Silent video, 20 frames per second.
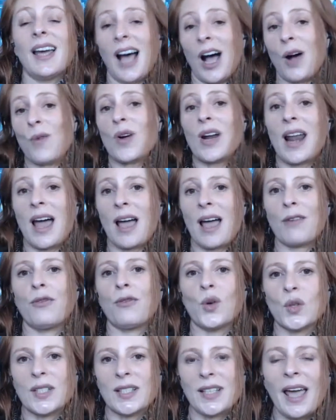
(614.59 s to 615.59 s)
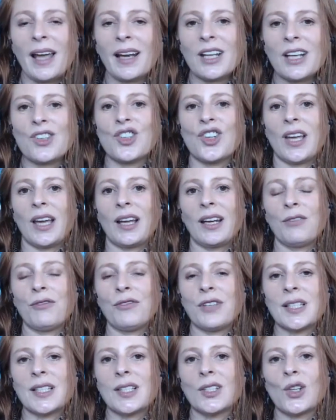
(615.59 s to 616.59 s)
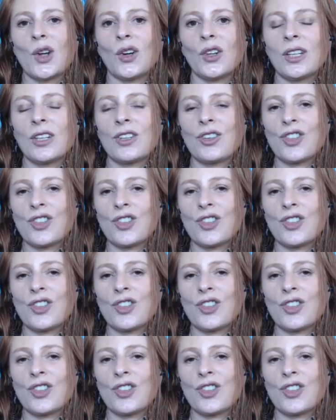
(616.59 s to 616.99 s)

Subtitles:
our life force energy, and if it's not